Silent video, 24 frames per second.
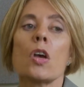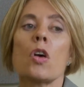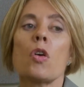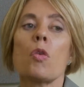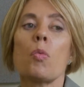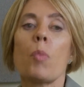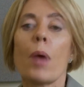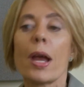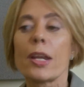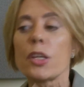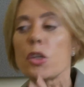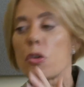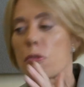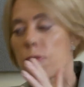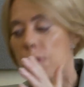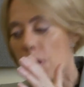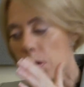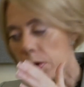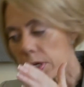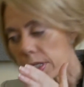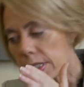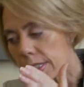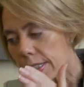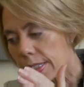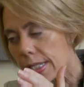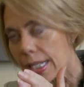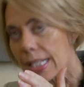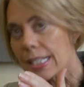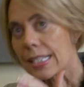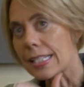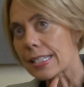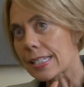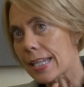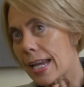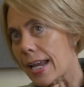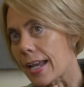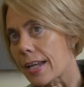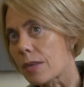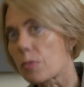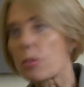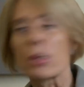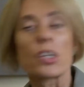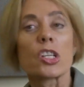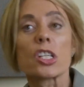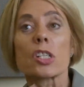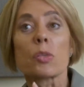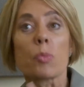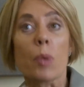When you focus instead,
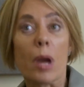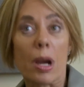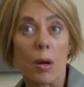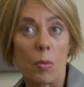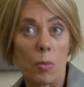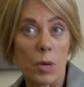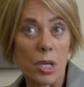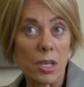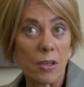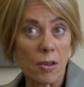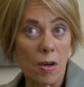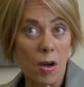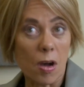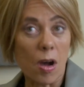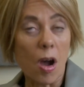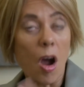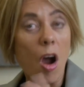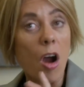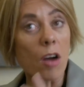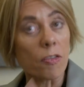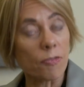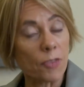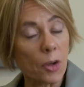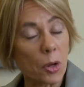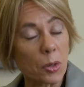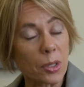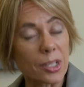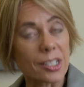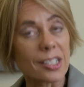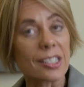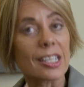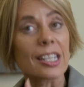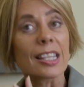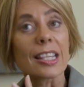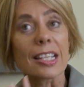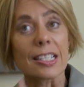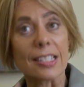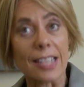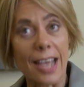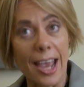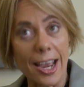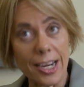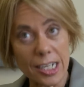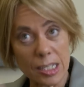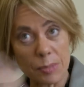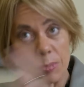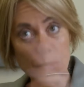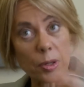which is where we are focused in this
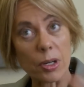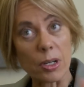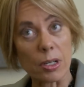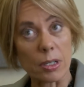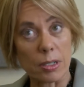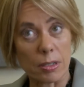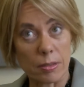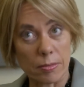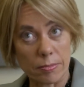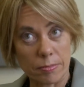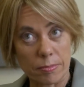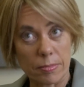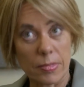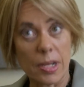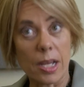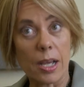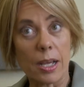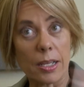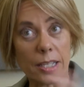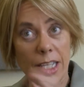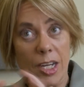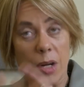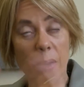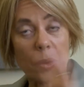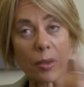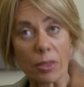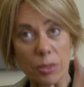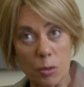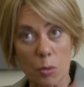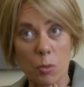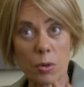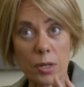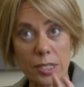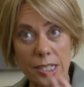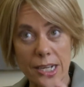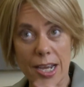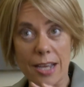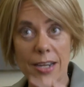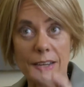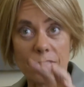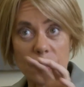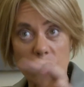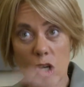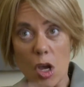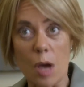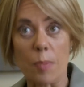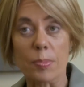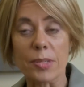expert, authoritative
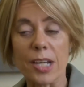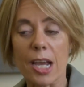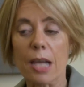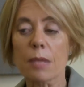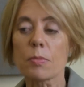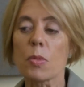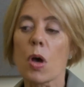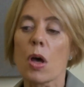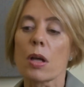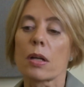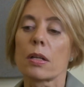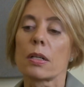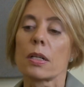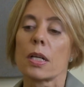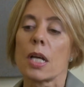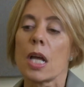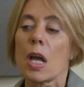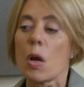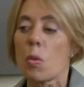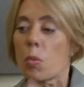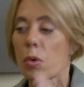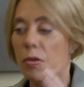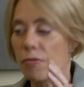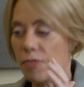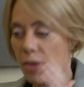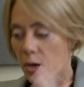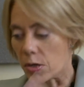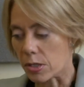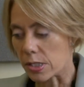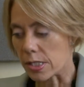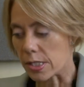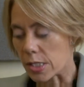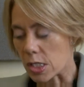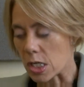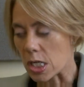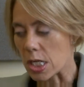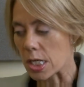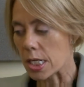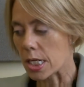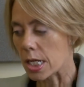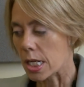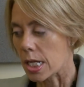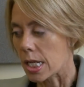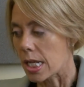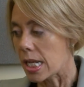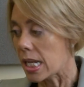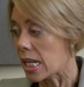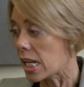top-down model, we're focused on
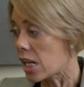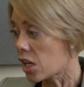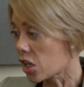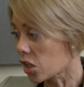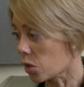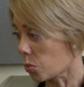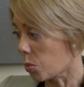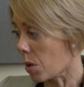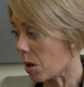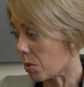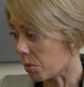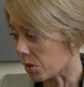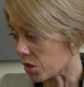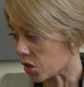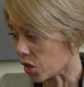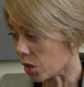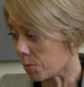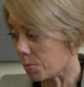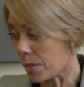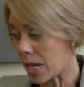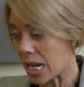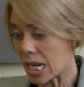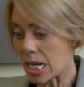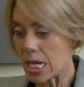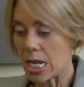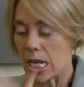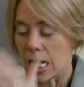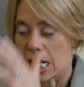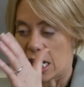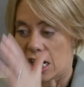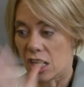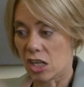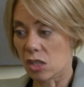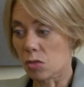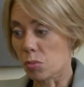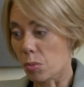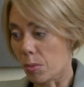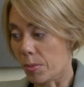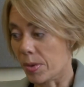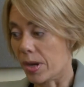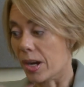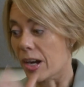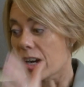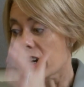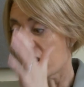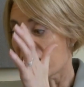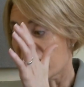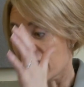here's where we should be, here's where we're
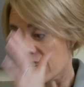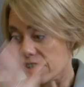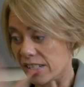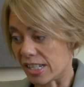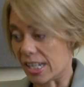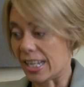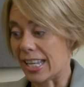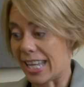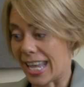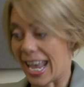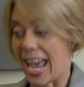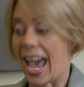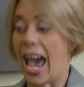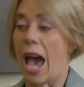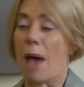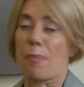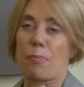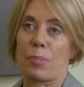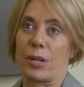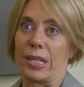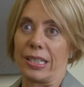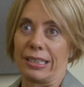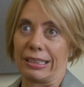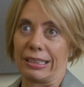here, there's a gap.